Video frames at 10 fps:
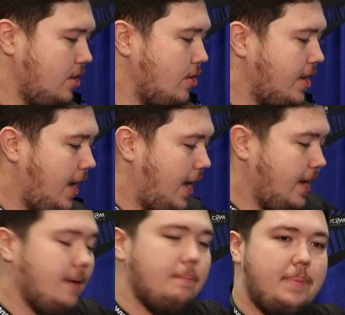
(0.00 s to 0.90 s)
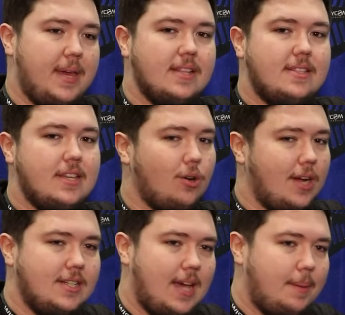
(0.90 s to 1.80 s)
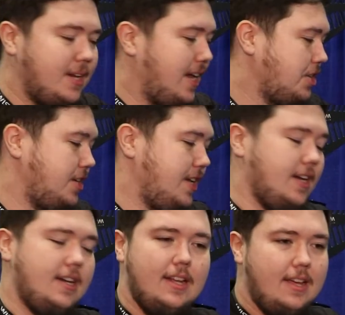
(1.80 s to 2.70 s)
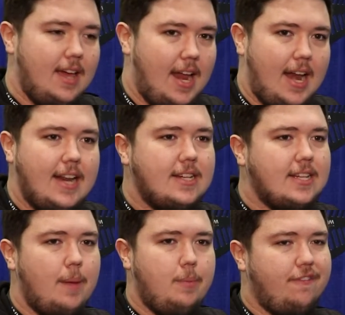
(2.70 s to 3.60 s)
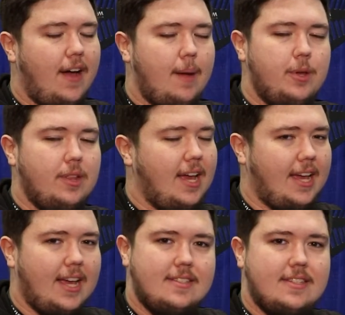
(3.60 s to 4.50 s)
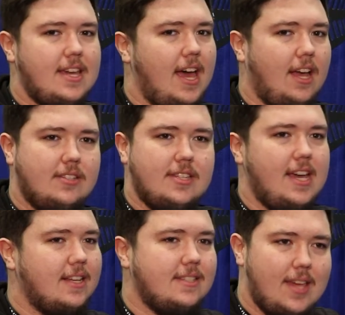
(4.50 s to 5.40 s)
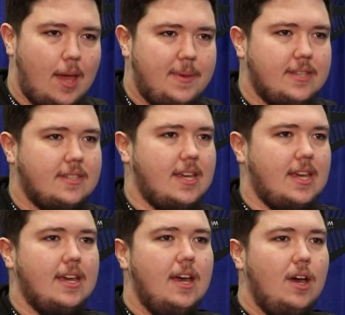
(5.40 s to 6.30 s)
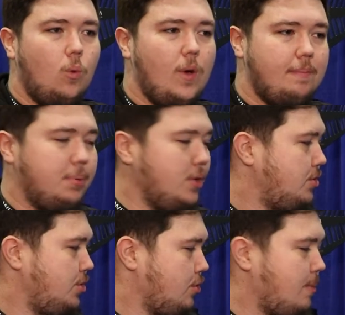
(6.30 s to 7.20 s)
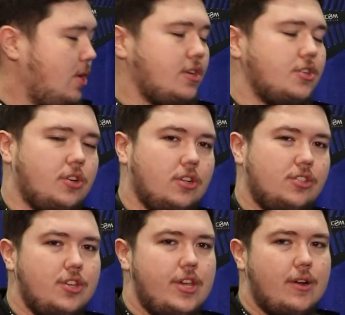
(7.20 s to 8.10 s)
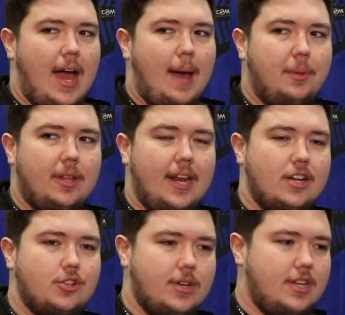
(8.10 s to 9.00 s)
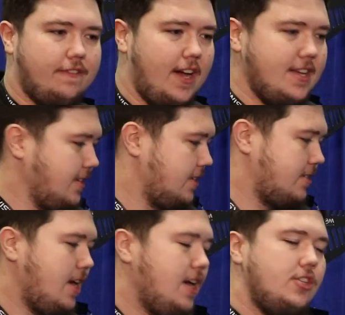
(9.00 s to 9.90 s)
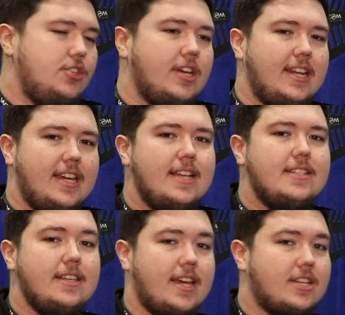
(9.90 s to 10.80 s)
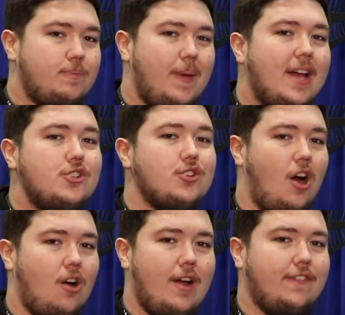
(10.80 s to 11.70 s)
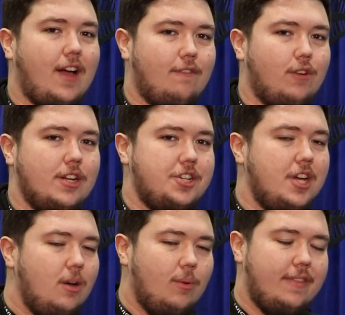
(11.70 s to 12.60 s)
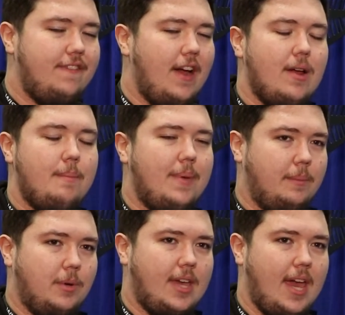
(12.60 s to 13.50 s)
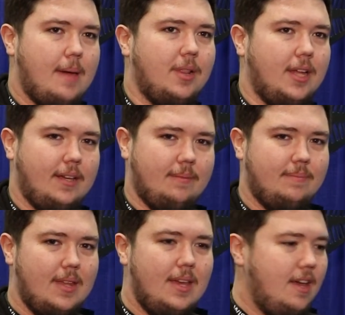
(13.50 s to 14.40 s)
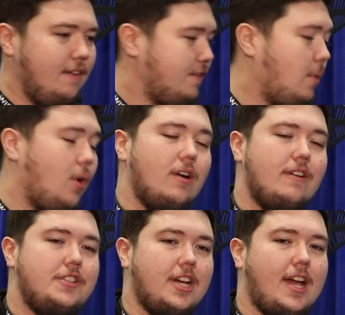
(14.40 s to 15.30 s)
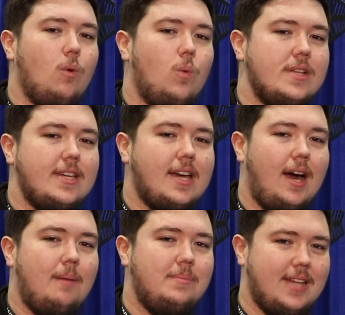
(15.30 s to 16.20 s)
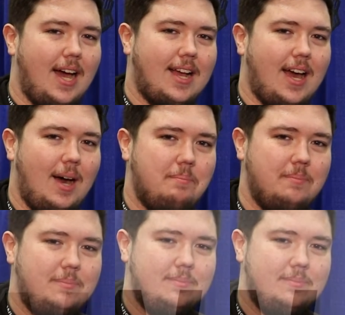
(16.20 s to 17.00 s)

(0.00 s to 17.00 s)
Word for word: You get a BNC or N-type connection in, and any type of fiber you like, ST, LC, SCAPC, with Bluetooth remote control to your Apple and Android devices, so you can easily expand your RF coverage with very minimal cabling. For more, check out Wisycom.com.